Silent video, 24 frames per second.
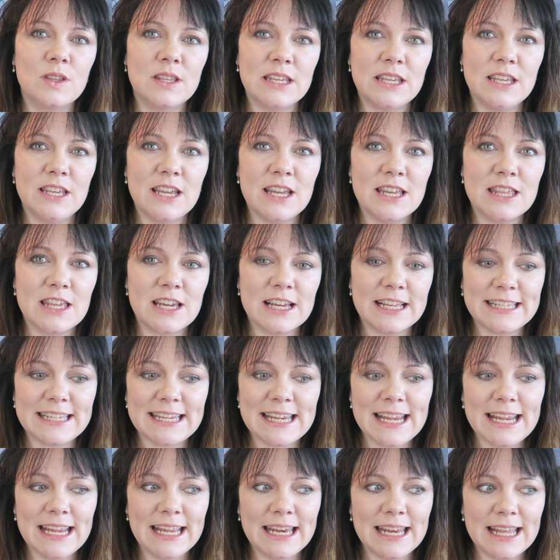that year
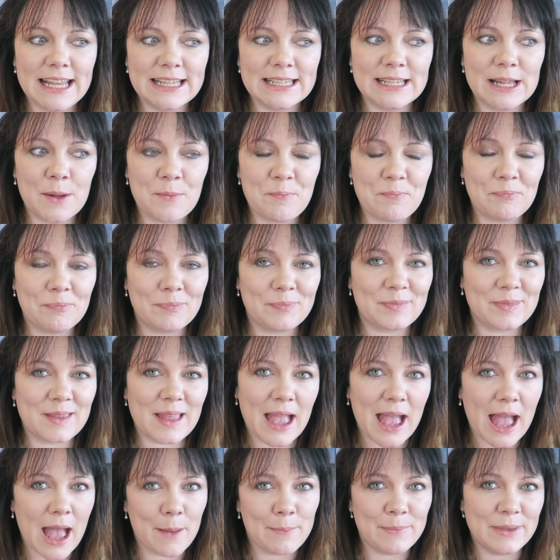13 is a
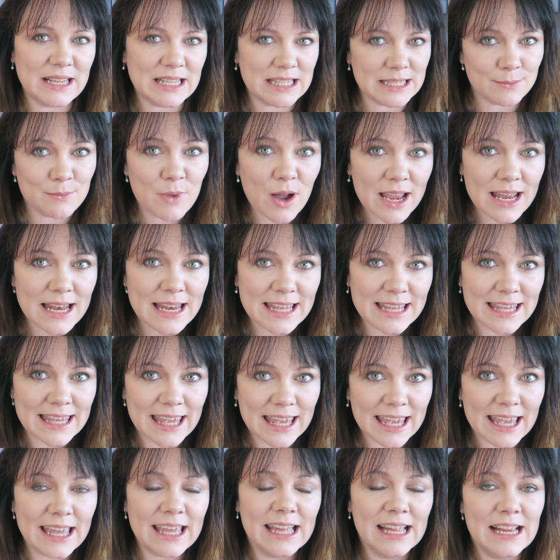happy, smiley
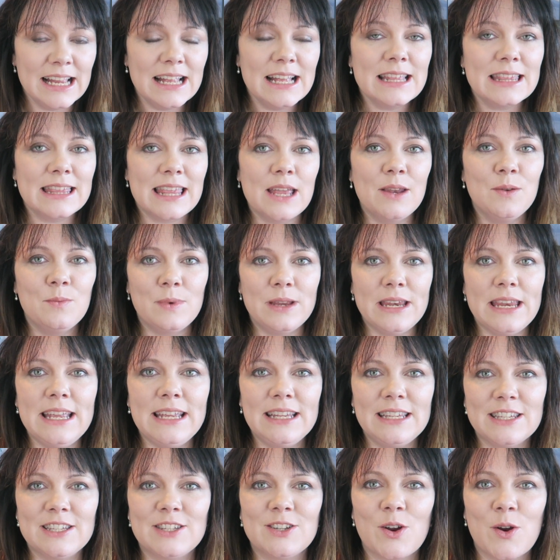year, then we
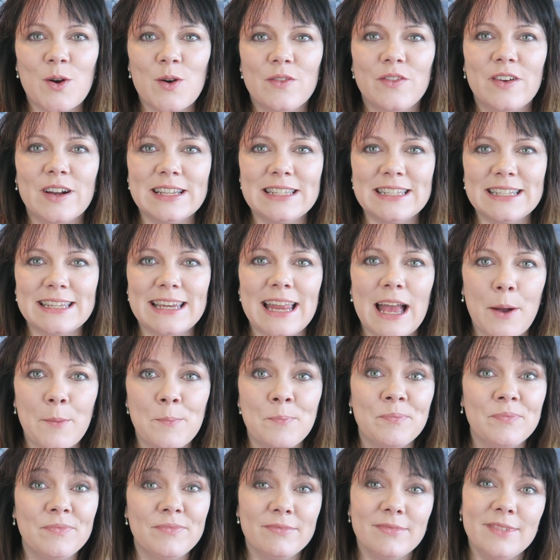need to start revising now.
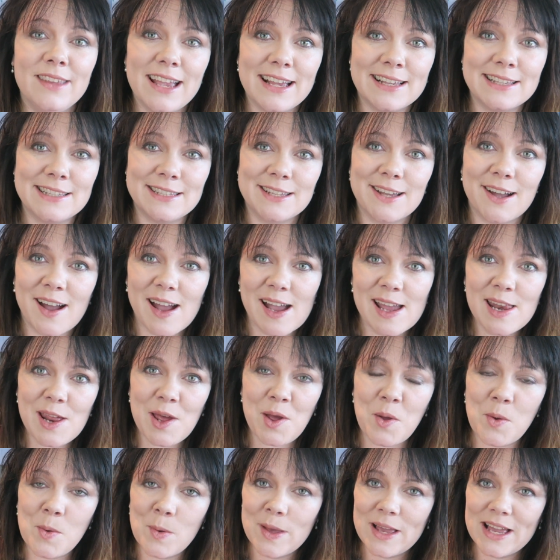Yes, I
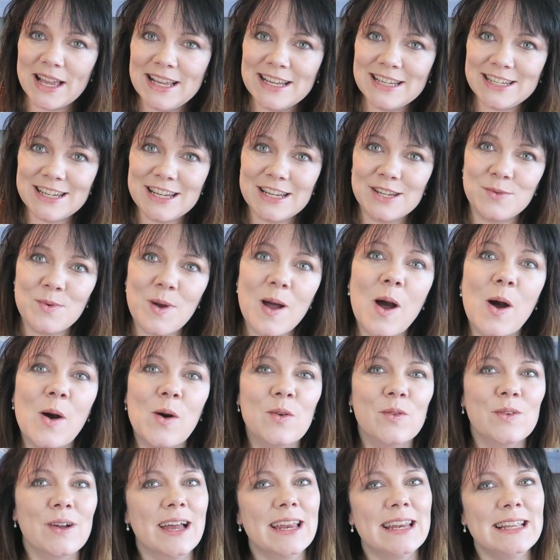know, it's year
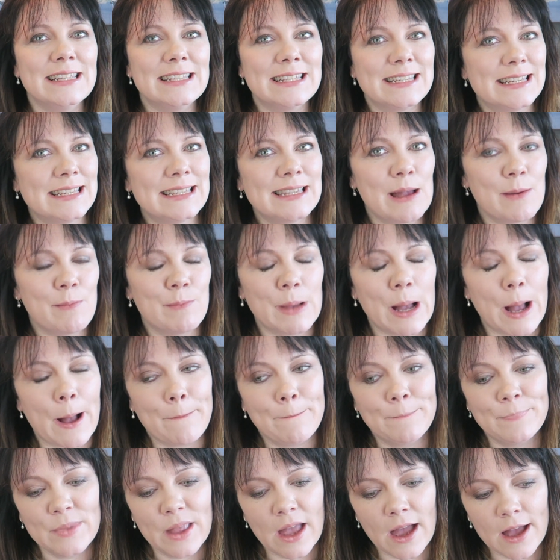12 and it's December.
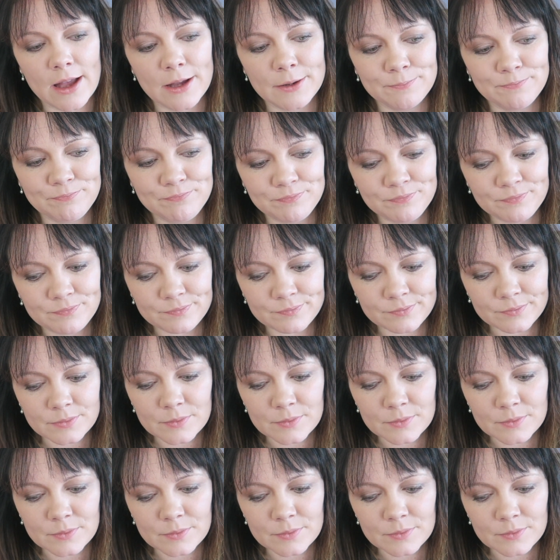Um,